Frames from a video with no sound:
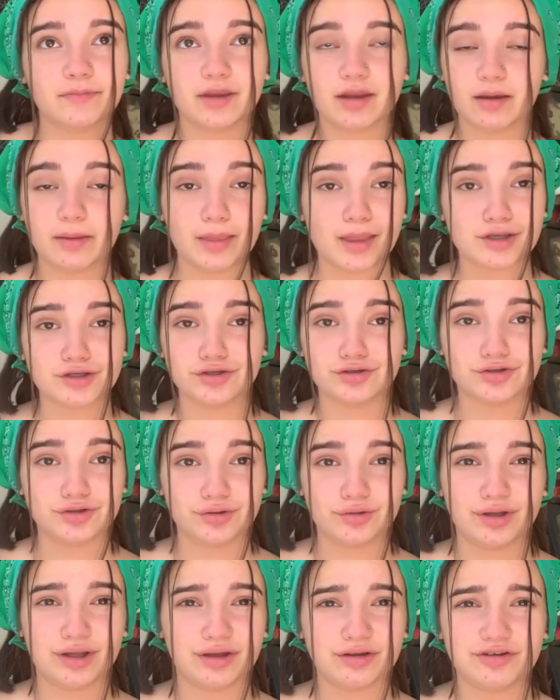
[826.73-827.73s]
unless you're
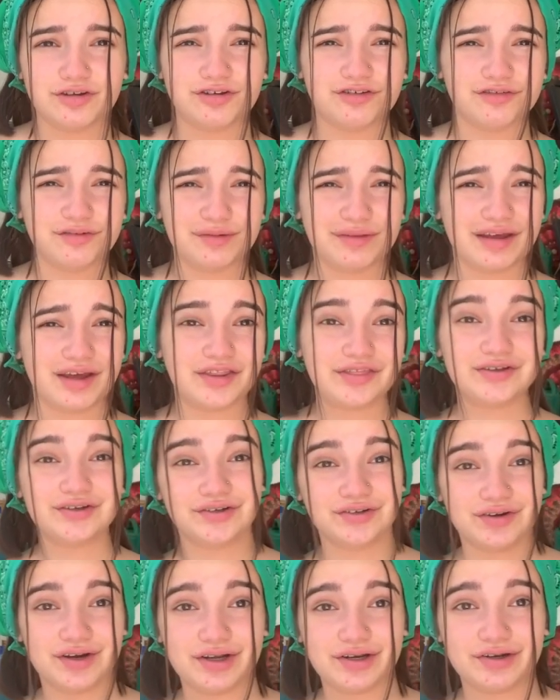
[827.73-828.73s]
tutoring, tutoring like a
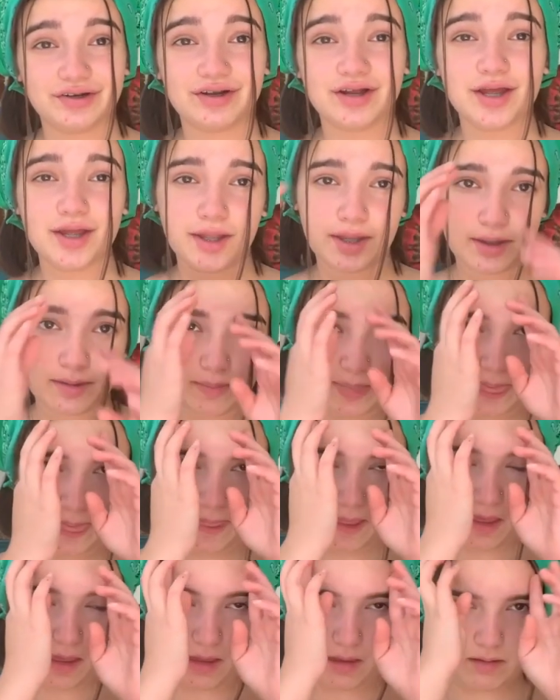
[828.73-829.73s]
third grader.
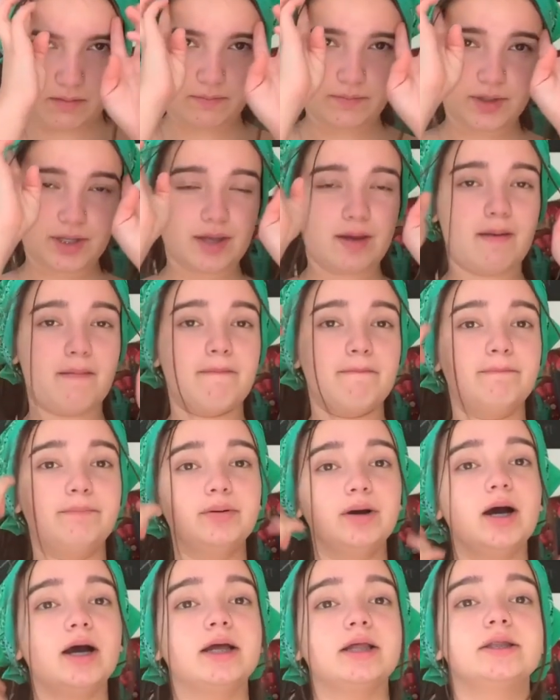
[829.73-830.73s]
Um,
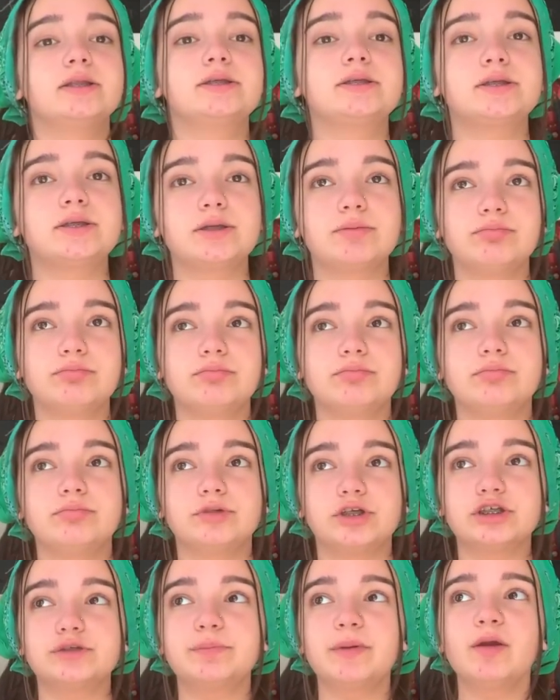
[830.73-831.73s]
but
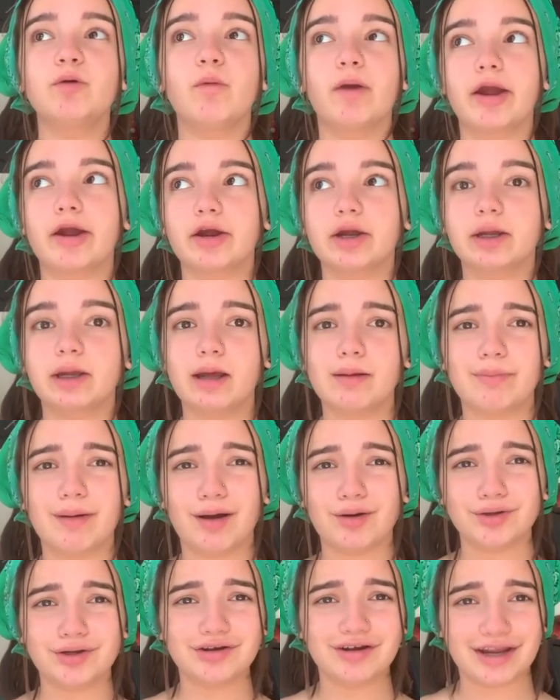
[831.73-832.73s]
just be wary
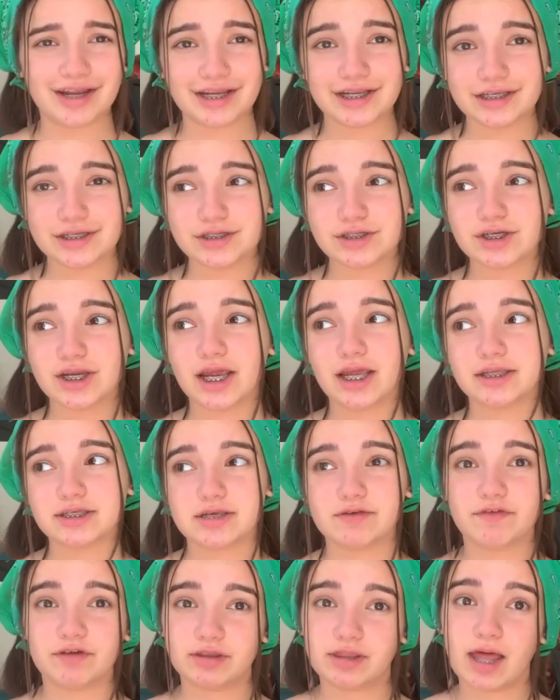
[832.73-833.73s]
about your age and
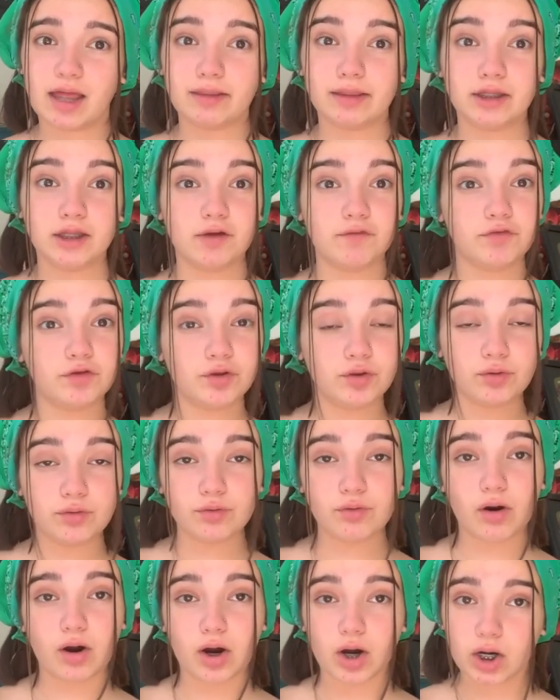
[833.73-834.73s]
stuff like that. Like if
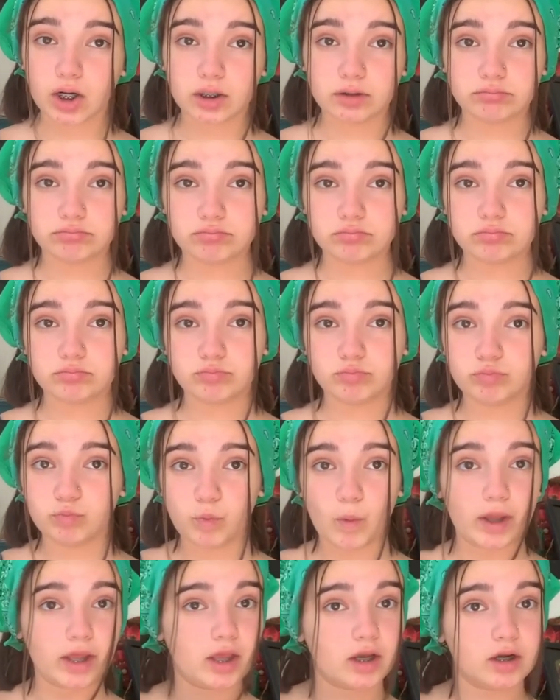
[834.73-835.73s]
you are
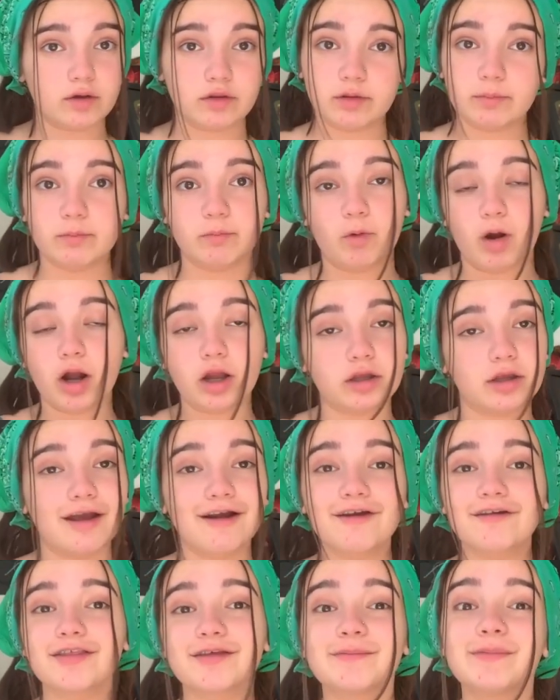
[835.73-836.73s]
way younger than
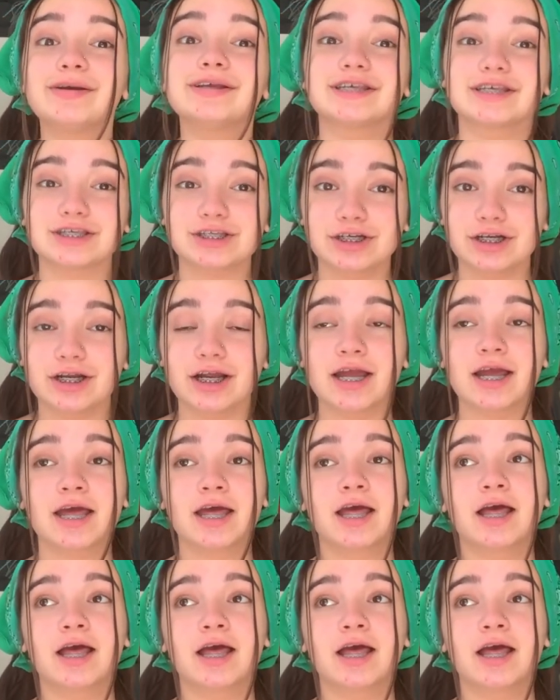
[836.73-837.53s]
younger than my sister,